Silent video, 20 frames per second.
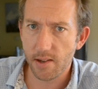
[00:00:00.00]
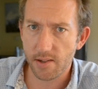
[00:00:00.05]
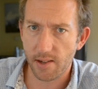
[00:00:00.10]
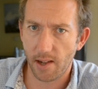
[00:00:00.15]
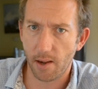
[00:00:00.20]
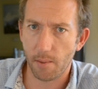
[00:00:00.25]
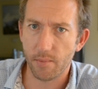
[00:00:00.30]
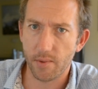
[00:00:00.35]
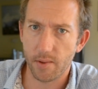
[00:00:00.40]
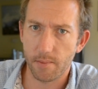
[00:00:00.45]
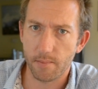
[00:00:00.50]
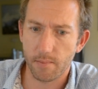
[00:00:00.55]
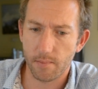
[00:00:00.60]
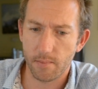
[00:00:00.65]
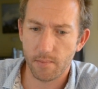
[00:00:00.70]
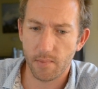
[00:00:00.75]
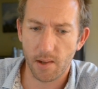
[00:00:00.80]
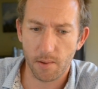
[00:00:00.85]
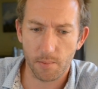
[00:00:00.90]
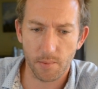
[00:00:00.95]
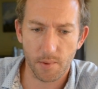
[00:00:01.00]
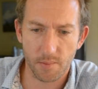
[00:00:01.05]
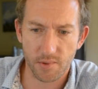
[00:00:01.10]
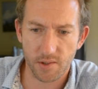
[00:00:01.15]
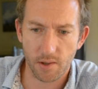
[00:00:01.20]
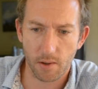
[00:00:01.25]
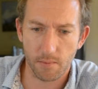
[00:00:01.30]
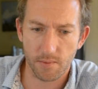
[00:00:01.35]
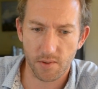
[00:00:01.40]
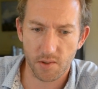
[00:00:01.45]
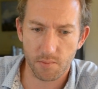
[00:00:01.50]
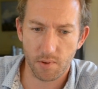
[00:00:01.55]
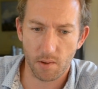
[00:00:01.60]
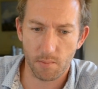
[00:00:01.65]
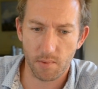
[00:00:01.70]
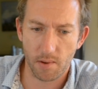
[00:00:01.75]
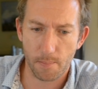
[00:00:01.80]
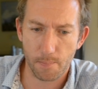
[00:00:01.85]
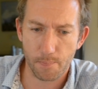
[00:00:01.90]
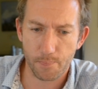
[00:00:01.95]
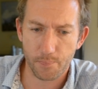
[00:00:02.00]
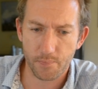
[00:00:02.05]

to help them solve this problem.